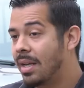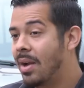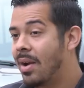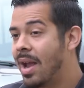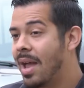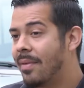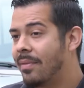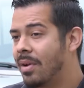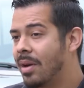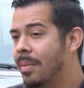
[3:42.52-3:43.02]

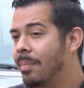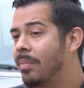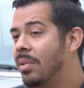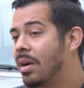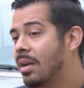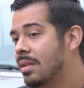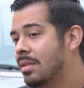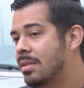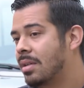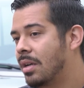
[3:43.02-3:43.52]
grab our
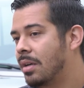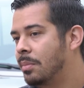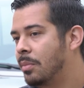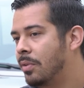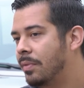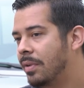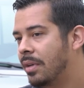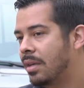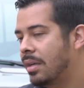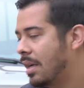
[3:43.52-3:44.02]
bug and tar
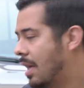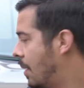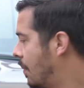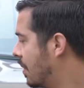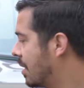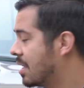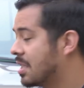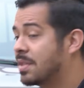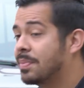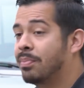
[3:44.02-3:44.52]
remover and
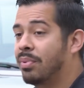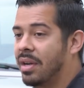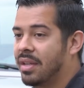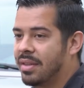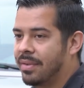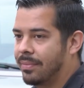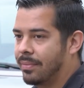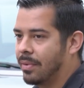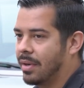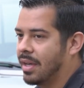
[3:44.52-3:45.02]
we're gonna spray
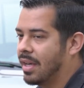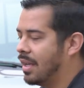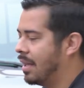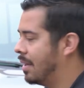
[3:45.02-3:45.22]
the front